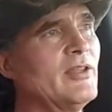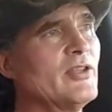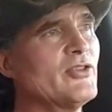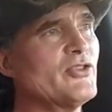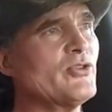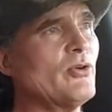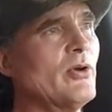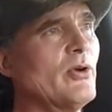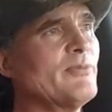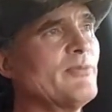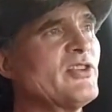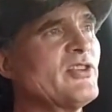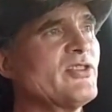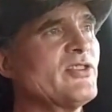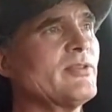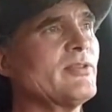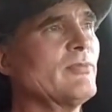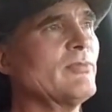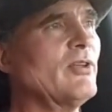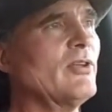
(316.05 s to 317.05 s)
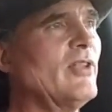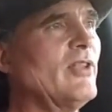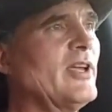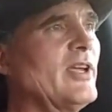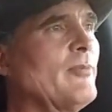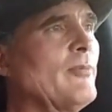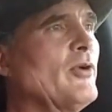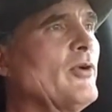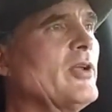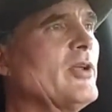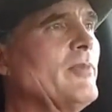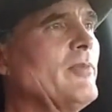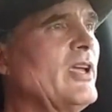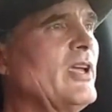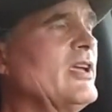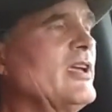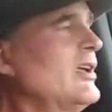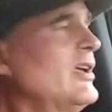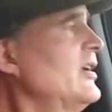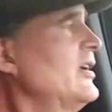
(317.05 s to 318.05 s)
The storm system looked like a pretty
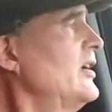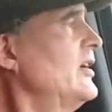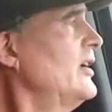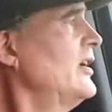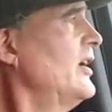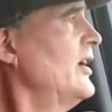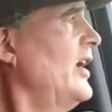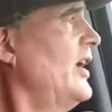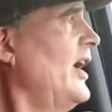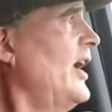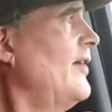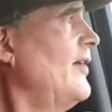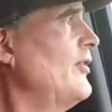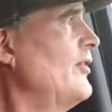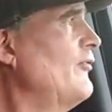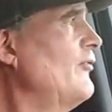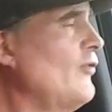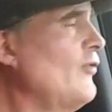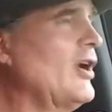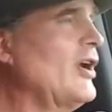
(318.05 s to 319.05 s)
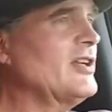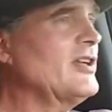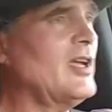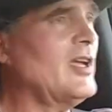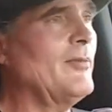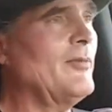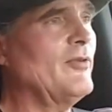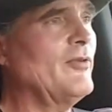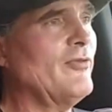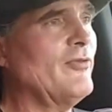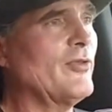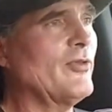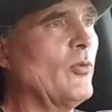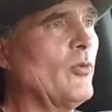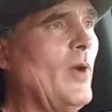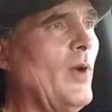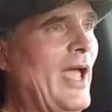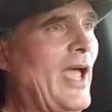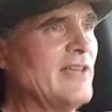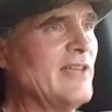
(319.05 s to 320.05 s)
big, heavy front coming from
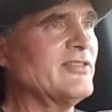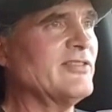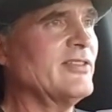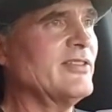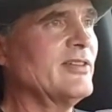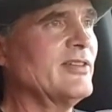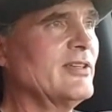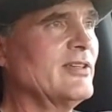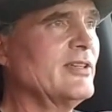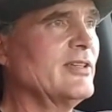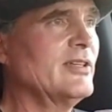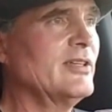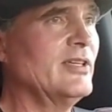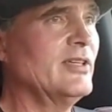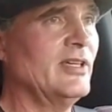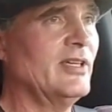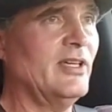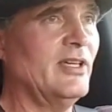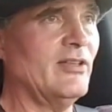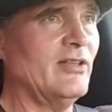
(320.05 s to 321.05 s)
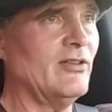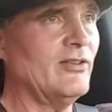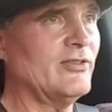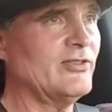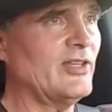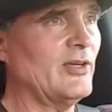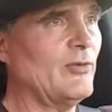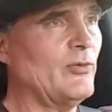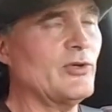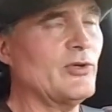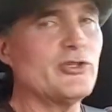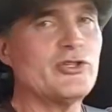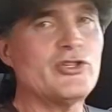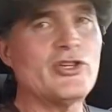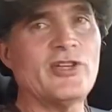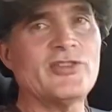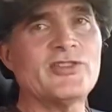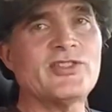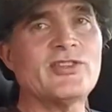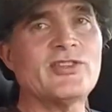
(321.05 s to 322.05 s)
the west. It looks like we're
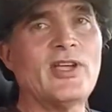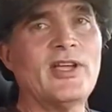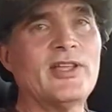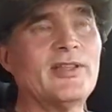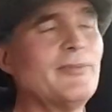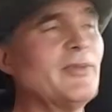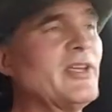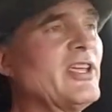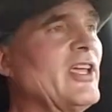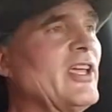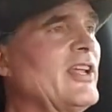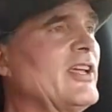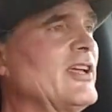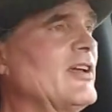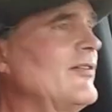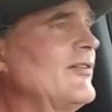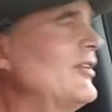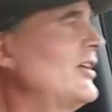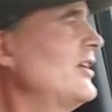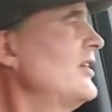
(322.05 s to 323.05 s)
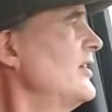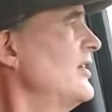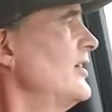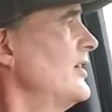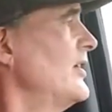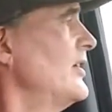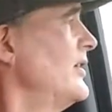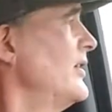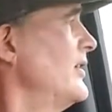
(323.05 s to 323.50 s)
just on the beginning of it.